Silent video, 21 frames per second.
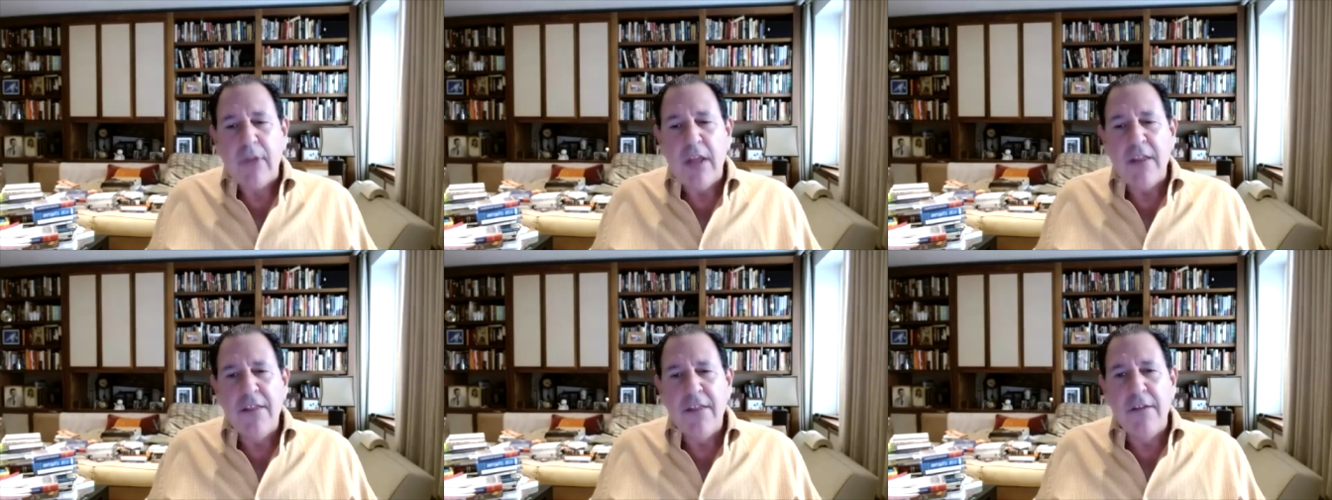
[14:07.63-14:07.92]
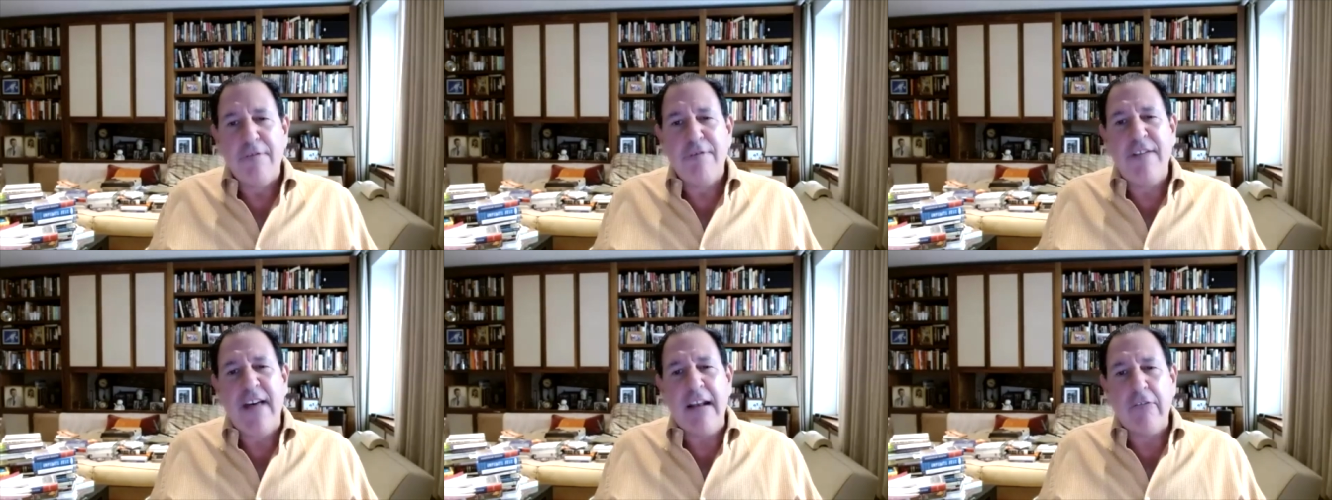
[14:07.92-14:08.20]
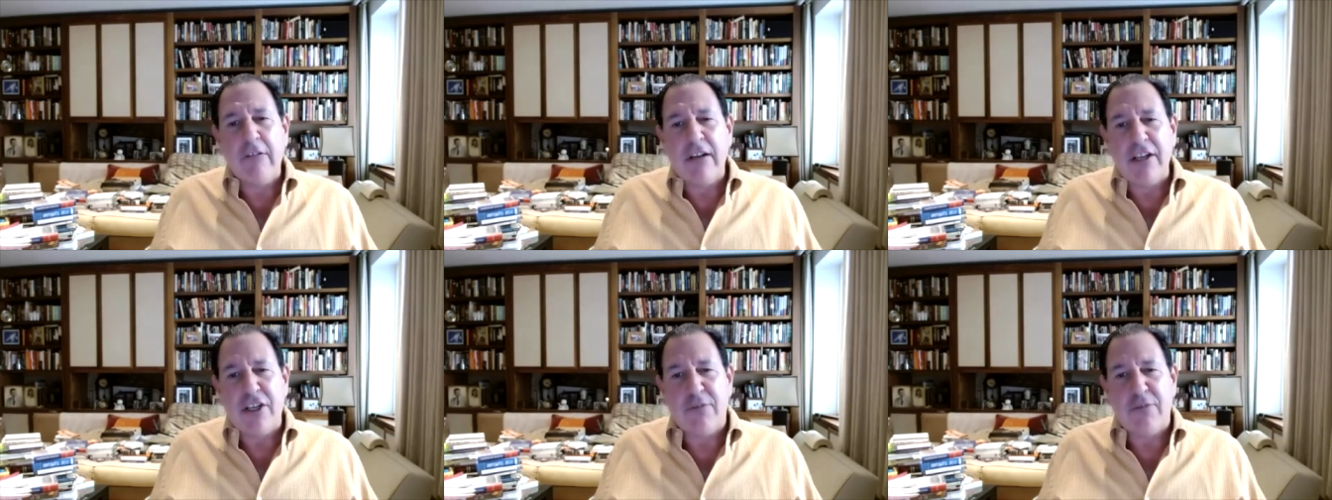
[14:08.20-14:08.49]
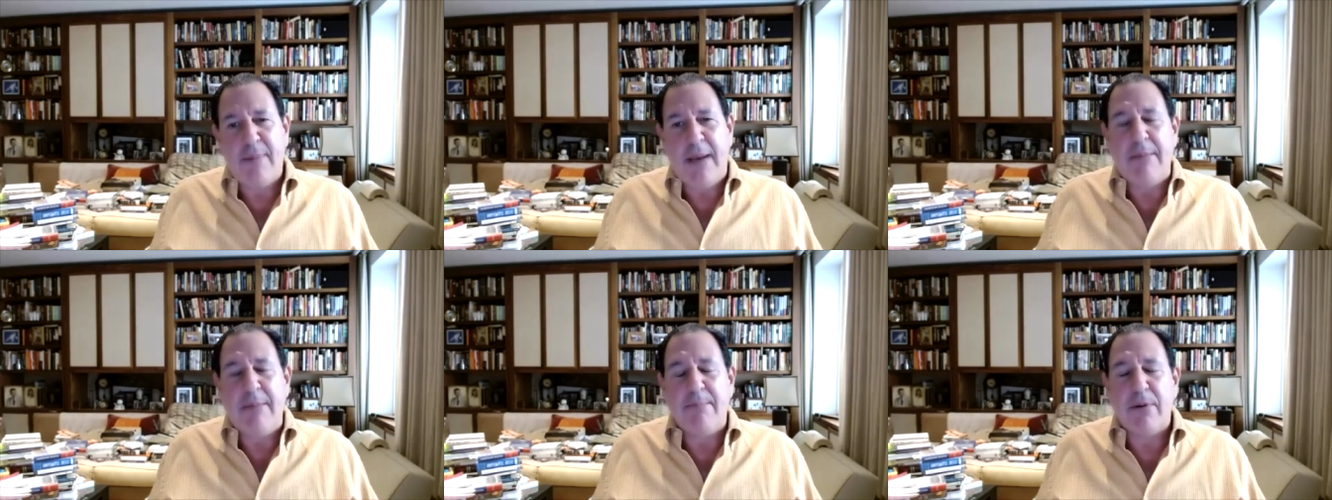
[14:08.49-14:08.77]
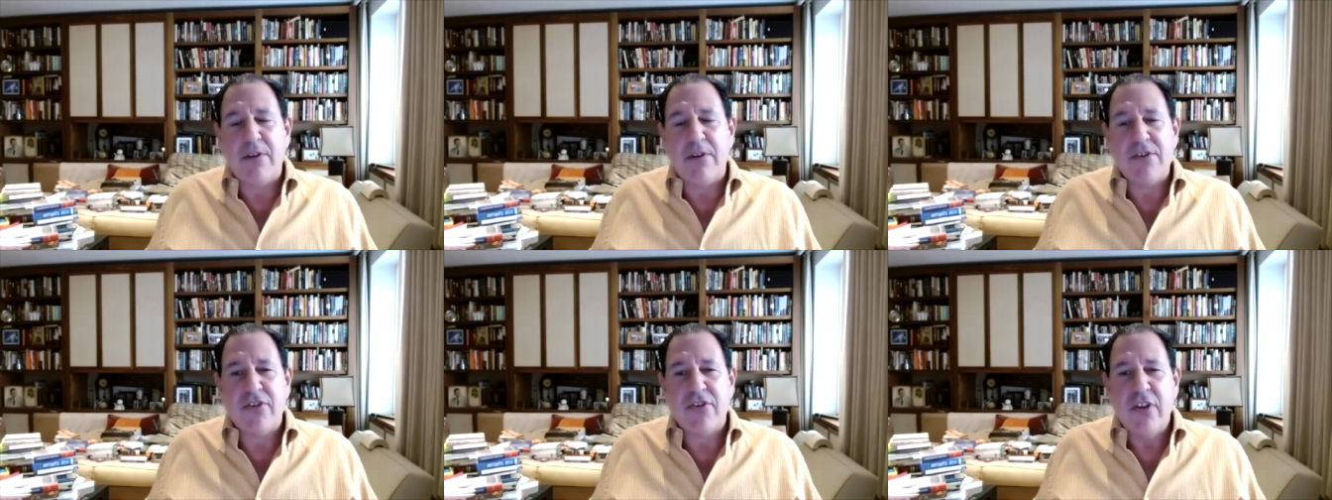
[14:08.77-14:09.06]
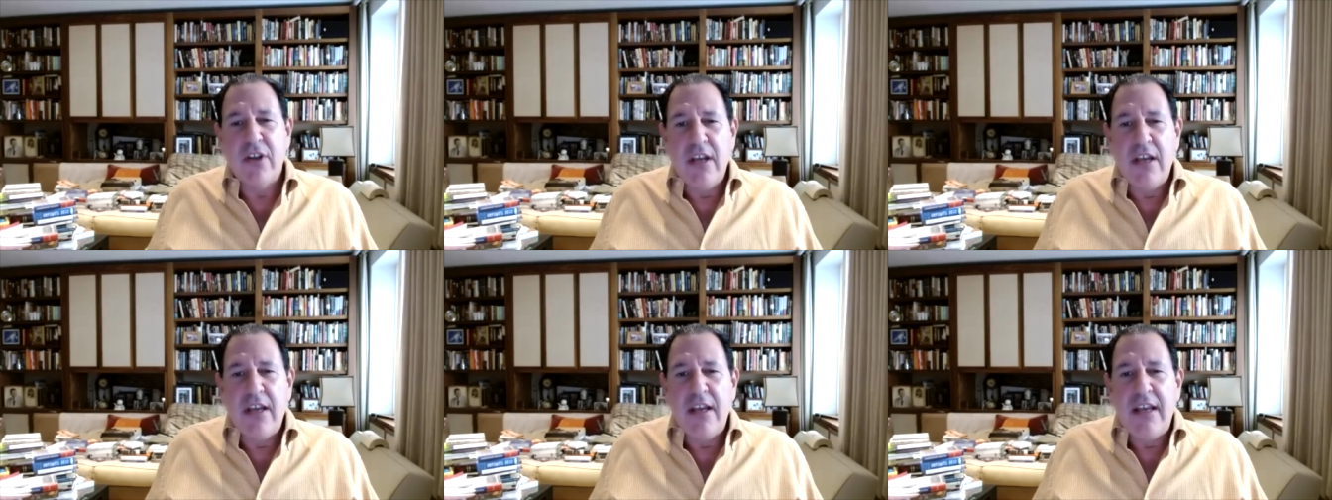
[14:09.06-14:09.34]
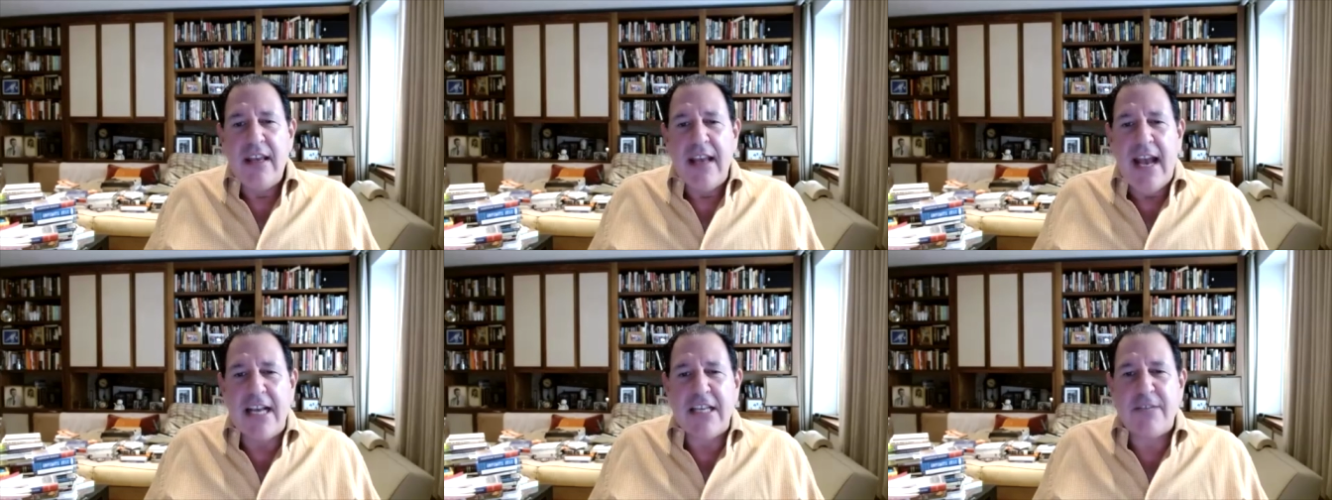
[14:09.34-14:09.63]
the Federalist Papers
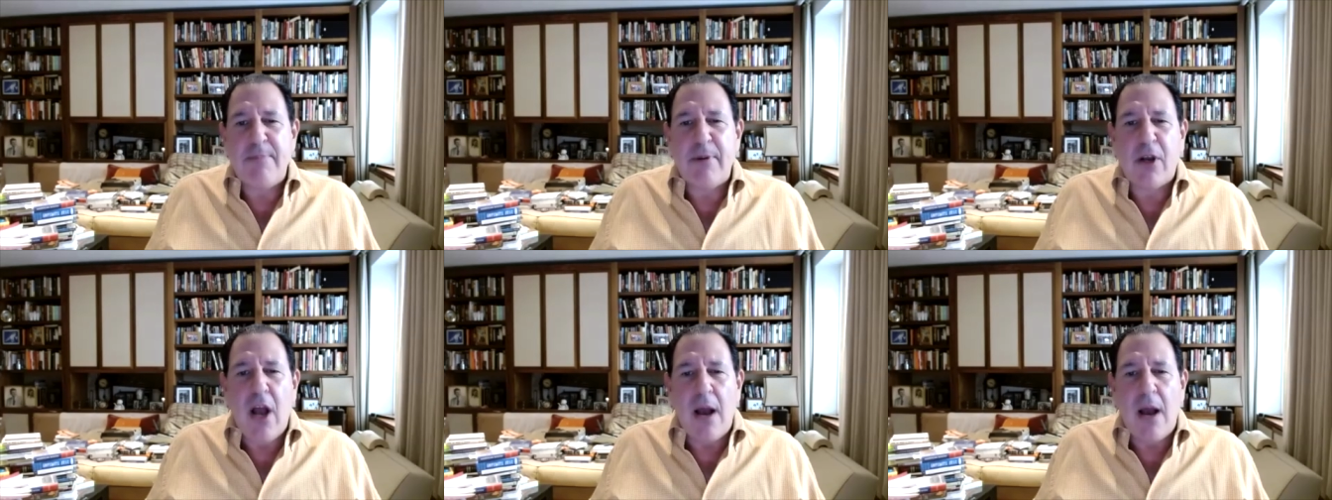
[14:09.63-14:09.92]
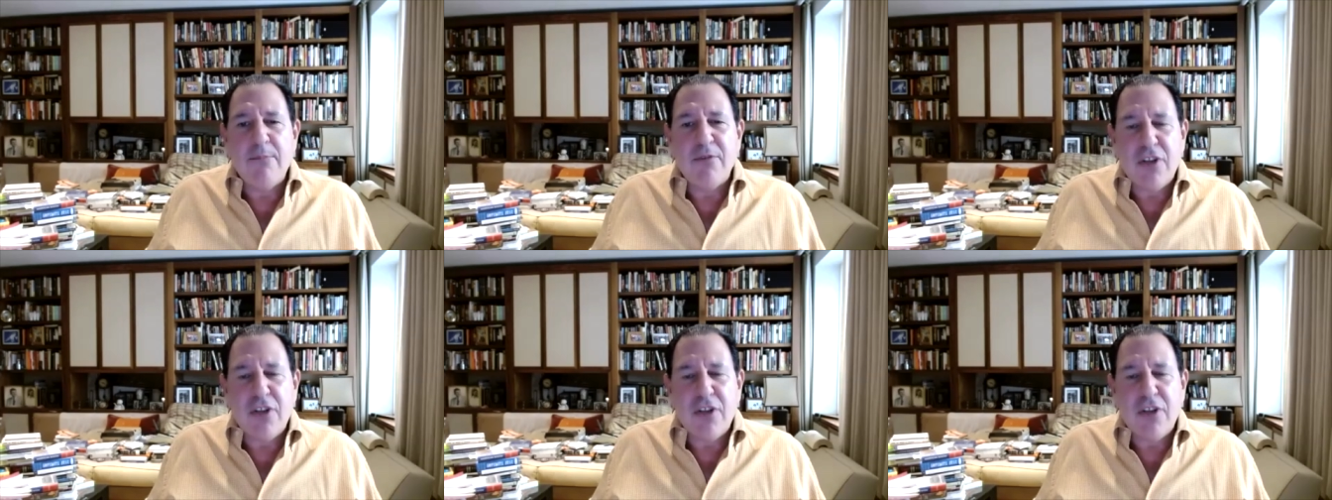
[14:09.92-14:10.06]
has become